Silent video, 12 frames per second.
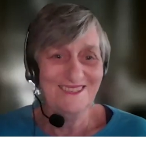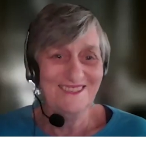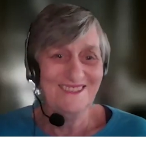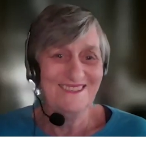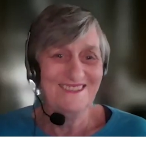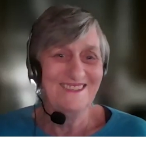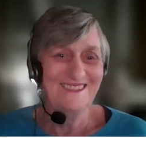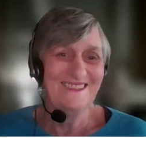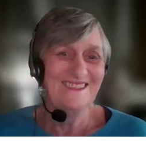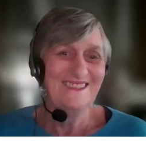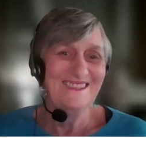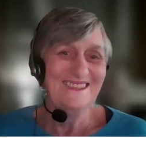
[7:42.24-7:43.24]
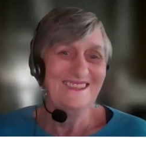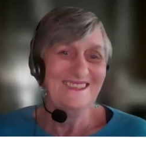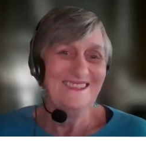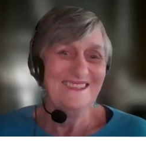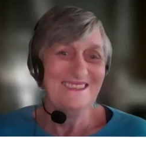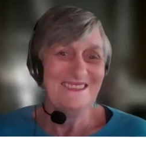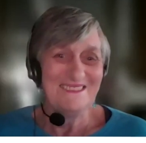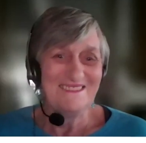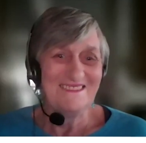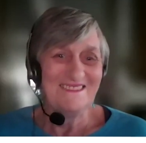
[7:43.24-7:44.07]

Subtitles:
(no one is talking)